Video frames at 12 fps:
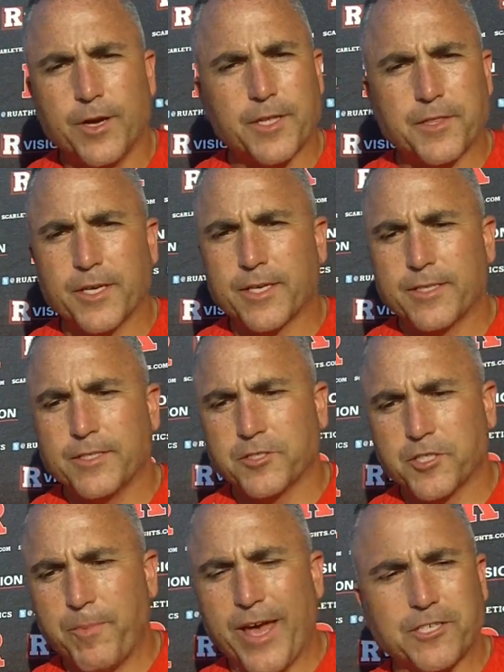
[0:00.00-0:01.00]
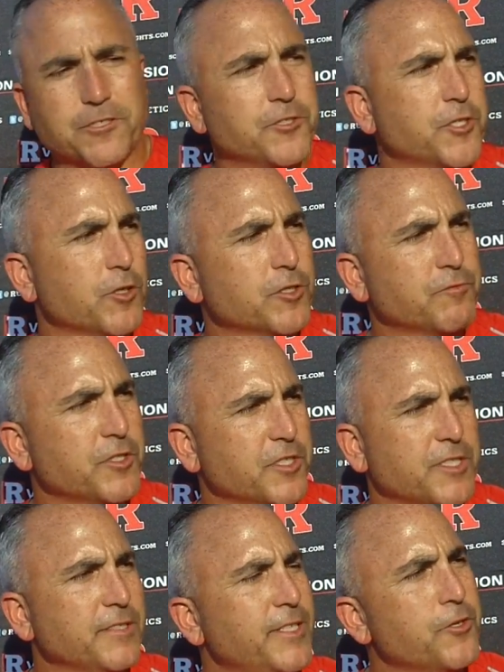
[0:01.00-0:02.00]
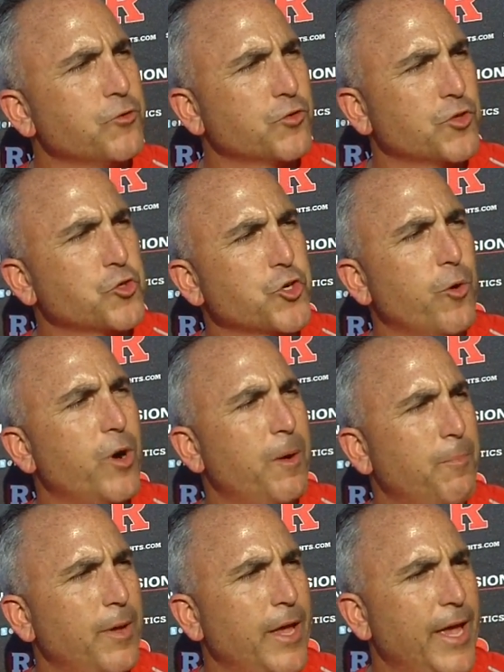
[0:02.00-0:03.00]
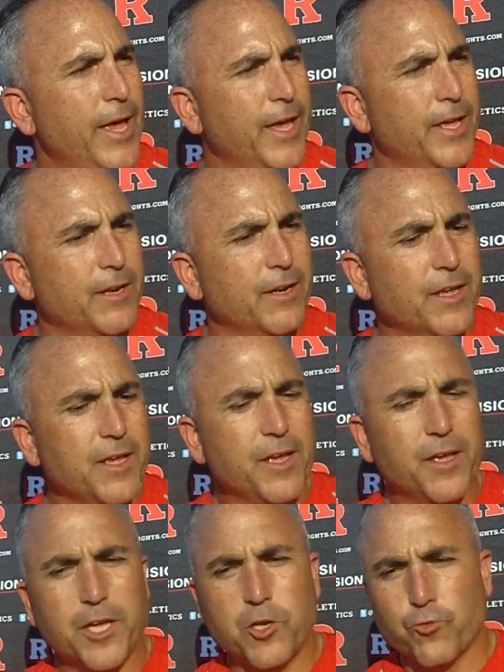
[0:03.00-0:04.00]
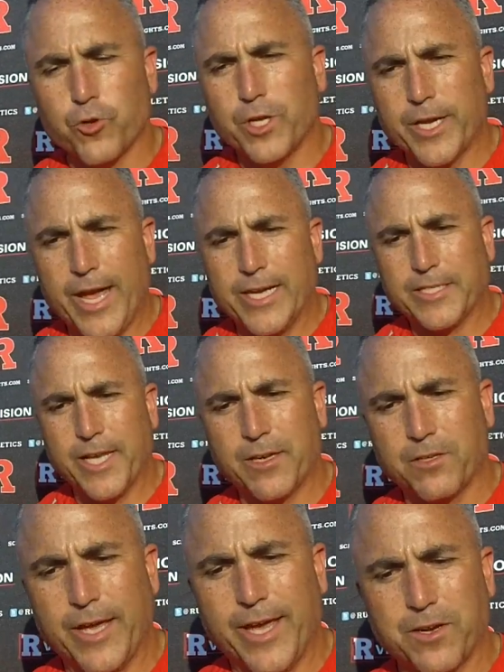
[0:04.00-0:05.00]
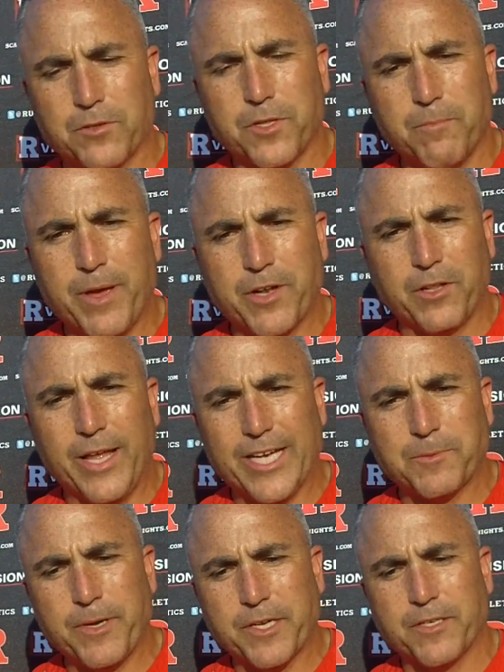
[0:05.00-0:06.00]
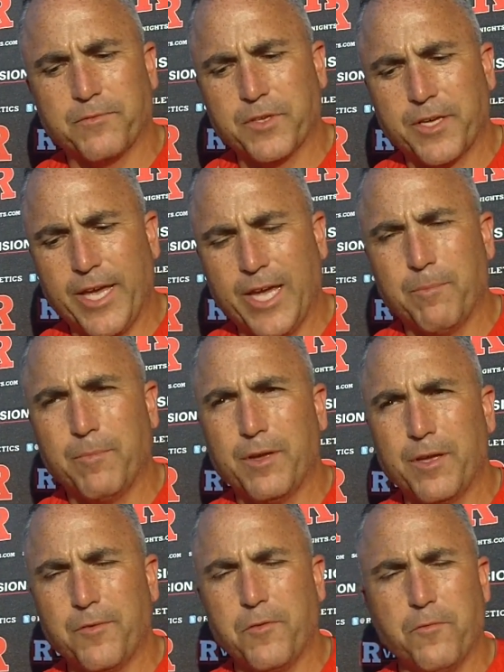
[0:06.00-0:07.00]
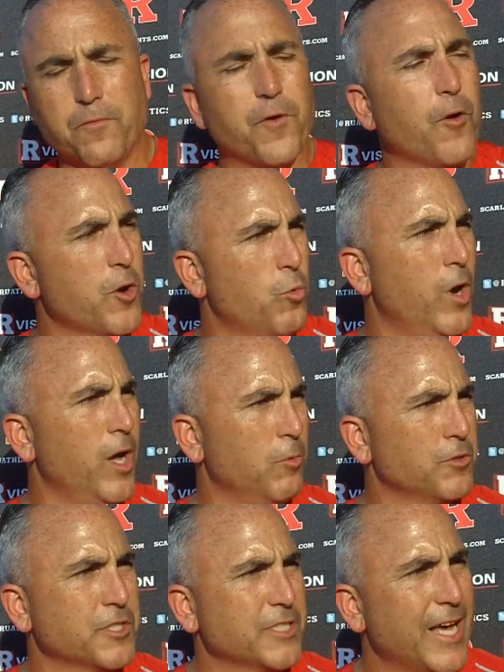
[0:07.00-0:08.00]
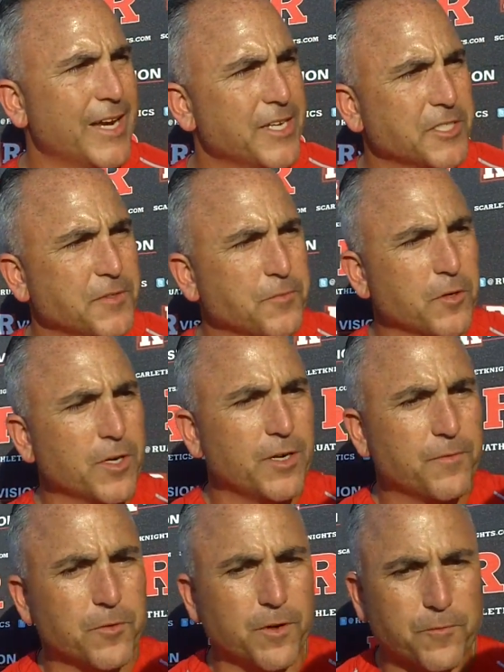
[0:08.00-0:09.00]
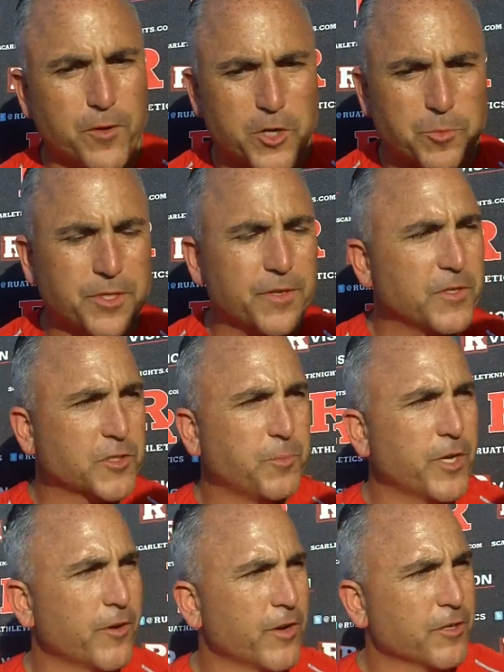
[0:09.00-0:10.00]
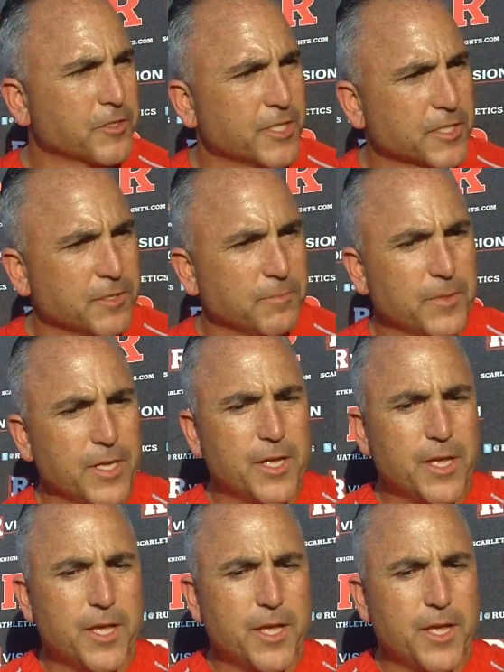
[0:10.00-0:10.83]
You know, I think Sebastian Joseph just continues to show up, and he really has handled the mental aspect of the game very well, which is not easy for a freshman defensive player in our system.